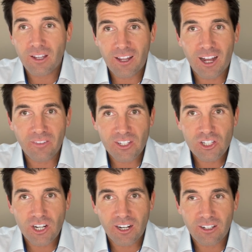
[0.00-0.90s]
on this
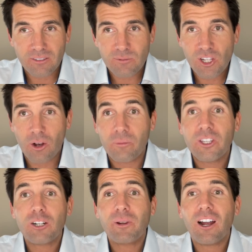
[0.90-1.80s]
channel. So
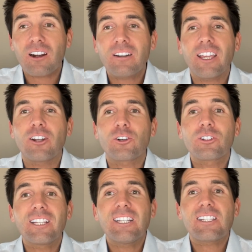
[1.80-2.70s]
here we are in
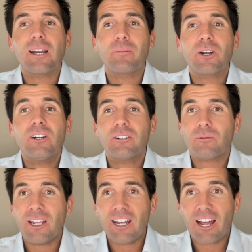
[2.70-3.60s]
early December
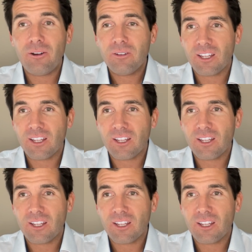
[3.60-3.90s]
right now.